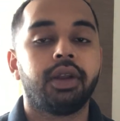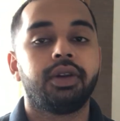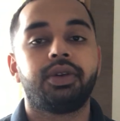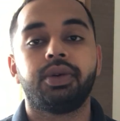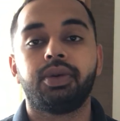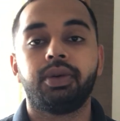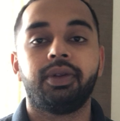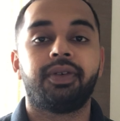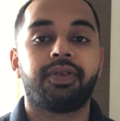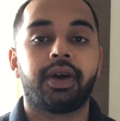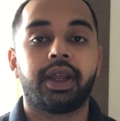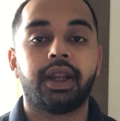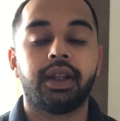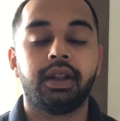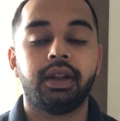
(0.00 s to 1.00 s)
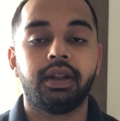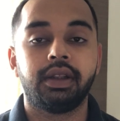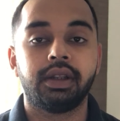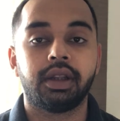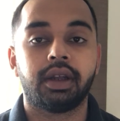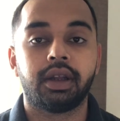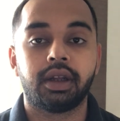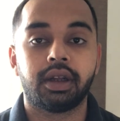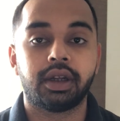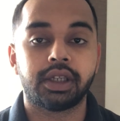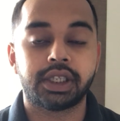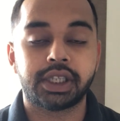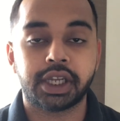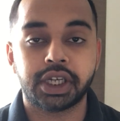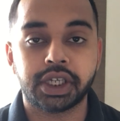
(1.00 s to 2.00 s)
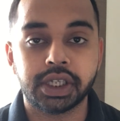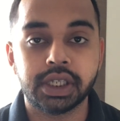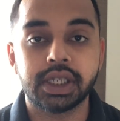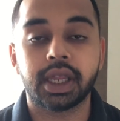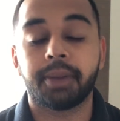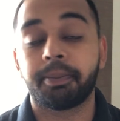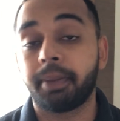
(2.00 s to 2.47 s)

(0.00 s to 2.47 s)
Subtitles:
to the final sessions.